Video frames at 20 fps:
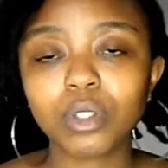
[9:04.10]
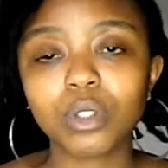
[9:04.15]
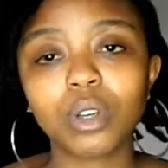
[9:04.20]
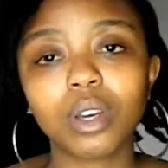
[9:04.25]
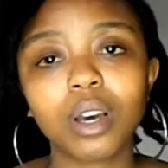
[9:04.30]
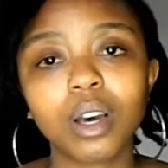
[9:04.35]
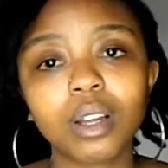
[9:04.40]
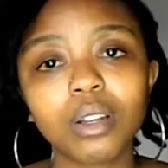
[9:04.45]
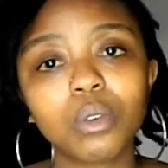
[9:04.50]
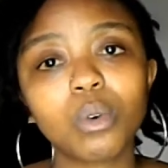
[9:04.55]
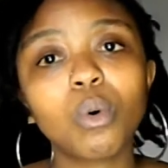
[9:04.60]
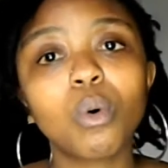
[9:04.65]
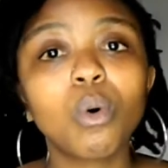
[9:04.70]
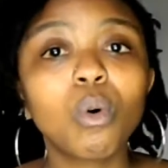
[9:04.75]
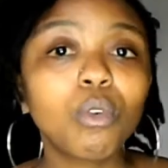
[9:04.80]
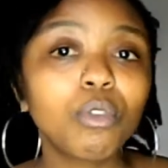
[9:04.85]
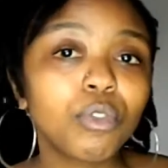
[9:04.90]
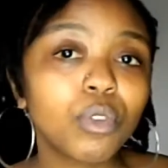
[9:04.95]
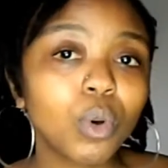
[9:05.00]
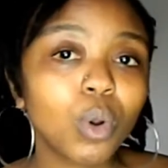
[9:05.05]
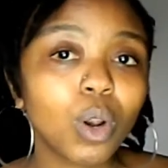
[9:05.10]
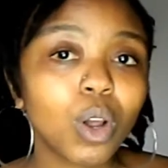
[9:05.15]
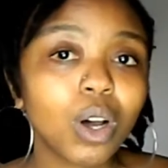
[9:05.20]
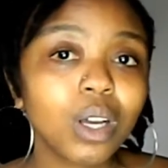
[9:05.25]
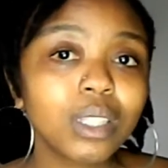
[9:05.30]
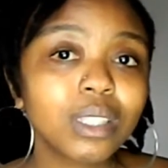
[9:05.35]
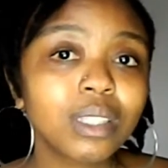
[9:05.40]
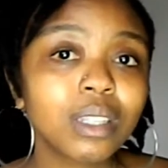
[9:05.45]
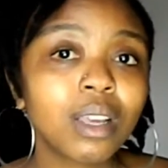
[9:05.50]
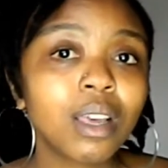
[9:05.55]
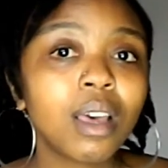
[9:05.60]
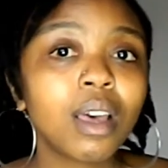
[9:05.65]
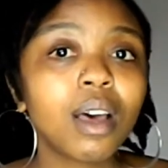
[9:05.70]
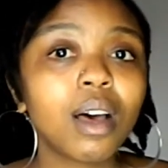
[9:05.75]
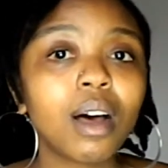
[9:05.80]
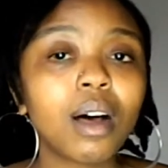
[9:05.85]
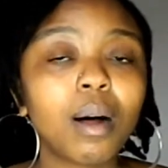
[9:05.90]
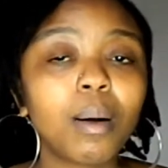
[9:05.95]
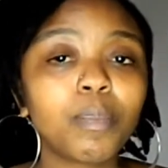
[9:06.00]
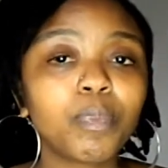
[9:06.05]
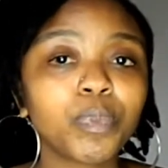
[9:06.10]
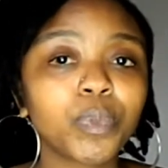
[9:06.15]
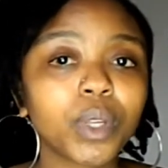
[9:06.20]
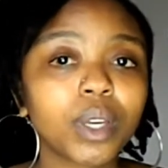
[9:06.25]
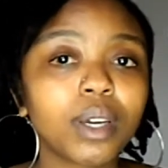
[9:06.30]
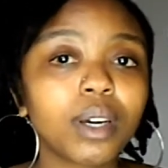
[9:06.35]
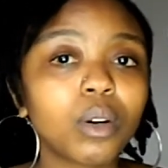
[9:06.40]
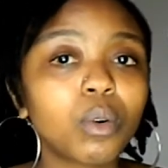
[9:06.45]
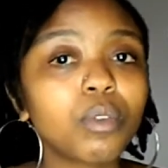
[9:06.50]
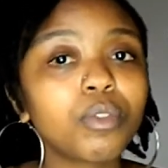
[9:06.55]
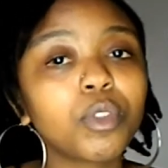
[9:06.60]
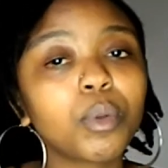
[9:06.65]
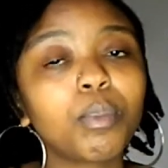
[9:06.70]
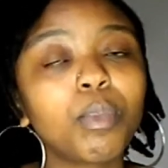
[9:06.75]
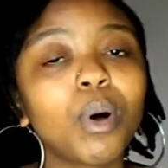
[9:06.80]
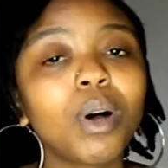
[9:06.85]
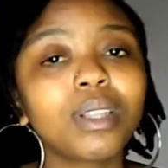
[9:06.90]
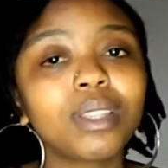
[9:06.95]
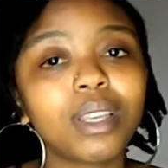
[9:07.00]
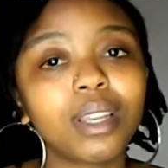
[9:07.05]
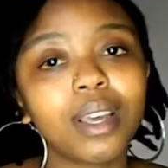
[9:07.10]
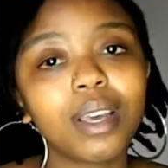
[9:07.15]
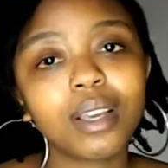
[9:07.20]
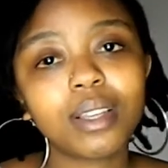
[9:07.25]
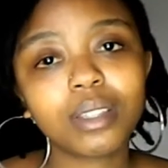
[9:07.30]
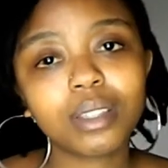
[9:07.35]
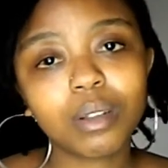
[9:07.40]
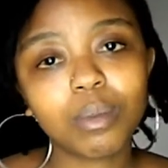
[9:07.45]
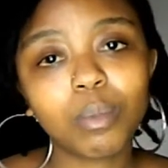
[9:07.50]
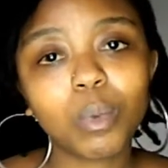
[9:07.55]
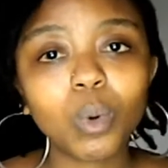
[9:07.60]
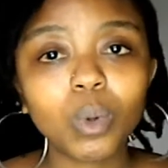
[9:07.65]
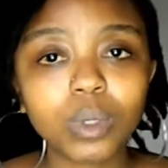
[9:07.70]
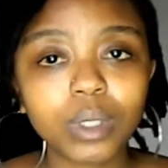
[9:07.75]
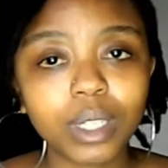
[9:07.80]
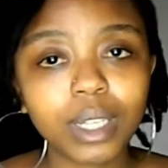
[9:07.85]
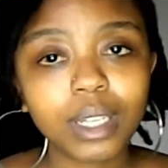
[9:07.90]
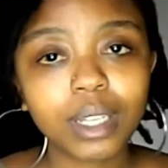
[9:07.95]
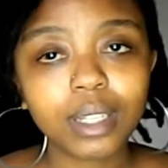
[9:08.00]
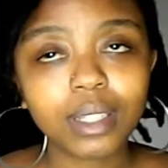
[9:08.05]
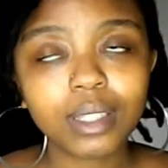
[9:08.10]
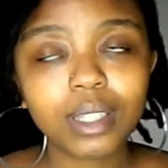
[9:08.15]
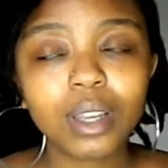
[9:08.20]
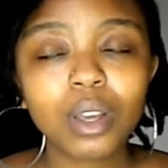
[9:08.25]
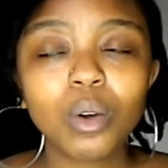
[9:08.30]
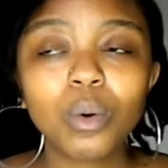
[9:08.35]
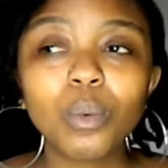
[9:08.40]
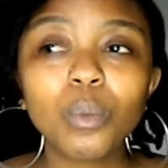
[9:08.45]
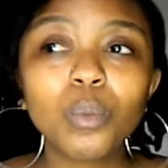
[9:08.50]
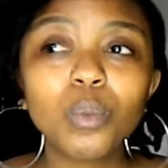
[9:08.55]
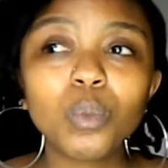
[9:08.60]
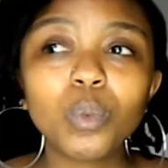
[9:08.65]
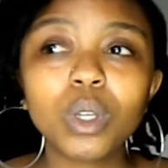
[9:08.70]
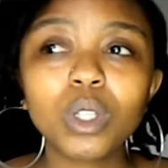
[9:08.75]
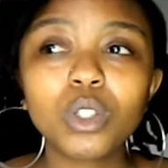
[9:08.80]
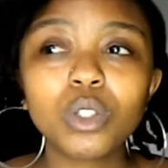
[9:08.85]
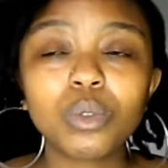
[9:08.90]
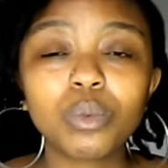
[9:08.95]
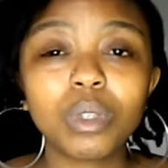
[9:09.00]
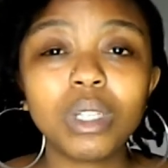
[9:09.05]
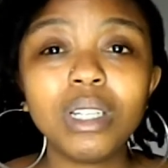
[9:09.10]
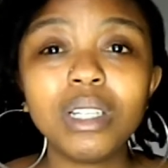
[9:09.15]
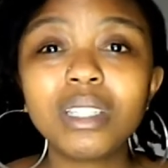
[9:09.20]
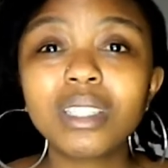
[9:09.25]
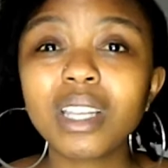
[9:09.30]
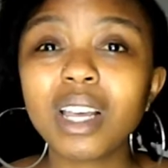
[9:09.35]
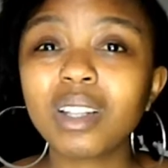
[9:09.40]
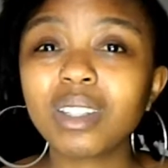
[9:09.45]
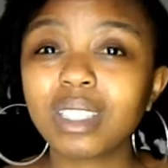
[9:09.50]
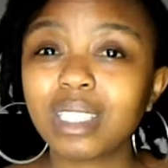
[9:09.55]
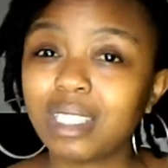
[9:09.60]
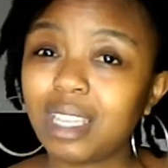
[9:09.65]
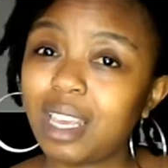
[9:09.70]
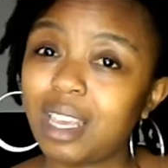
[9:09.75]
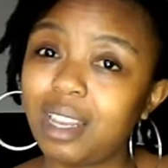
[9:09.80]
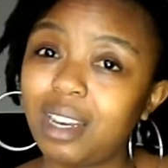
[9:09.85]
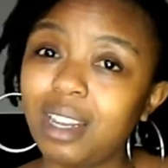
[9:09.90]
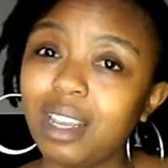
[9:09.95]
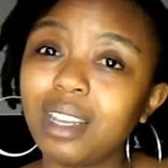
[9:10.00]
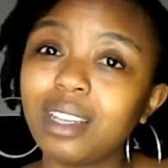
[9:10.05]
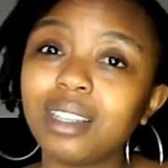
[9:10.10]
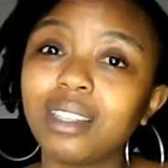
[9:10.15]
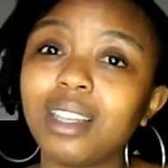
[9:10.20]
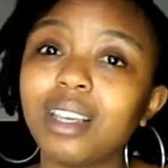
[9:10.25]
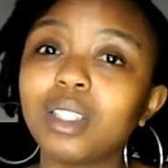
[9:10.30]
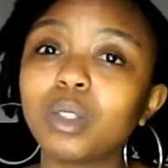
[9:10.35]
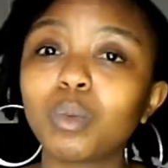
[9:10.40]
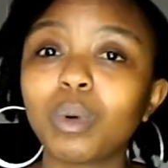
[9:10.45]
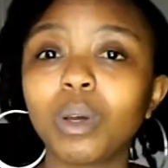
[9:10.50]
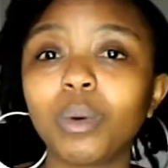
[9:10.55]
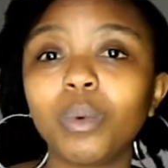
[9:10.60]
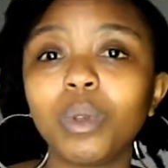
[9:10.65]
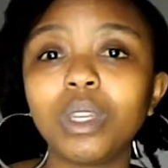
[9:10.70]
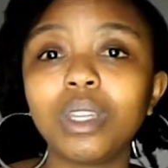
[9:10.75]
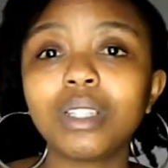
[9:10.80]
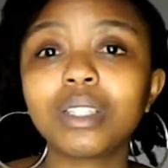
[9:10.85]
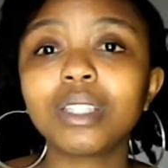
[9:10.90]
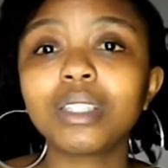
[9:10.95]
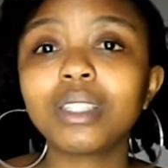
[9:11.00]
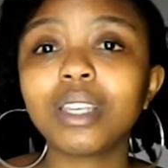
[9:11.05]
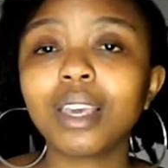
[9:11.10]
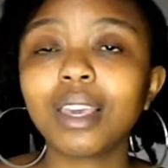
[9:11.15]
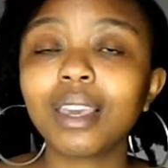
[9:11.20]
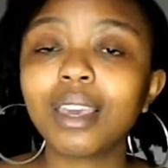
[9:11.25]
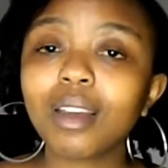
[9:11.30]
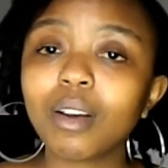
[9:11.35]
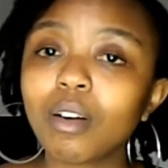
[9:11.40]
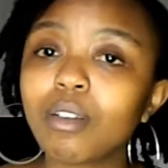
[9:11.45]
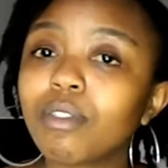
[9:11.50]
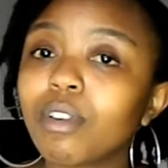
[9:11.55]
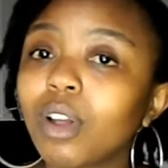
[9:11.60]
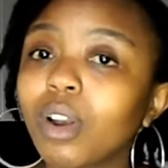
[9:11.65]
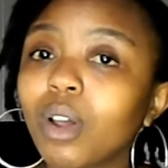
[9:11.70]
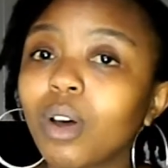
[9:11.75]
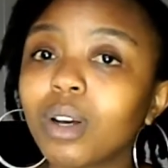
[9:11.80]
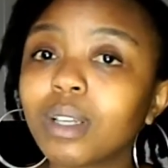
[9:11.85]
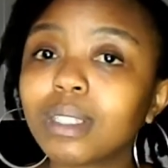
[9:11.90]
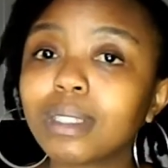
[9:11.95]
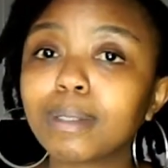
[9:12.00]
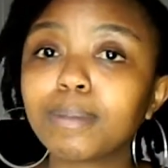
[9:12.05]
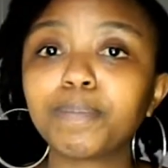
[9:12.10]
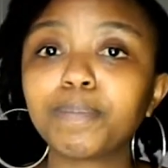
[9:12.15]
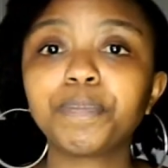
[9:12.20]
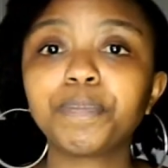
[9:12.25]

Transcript: to cut off your locks, cut off the part that has the mold in it, which really sounds sad, and that's why we need to take care of our locks.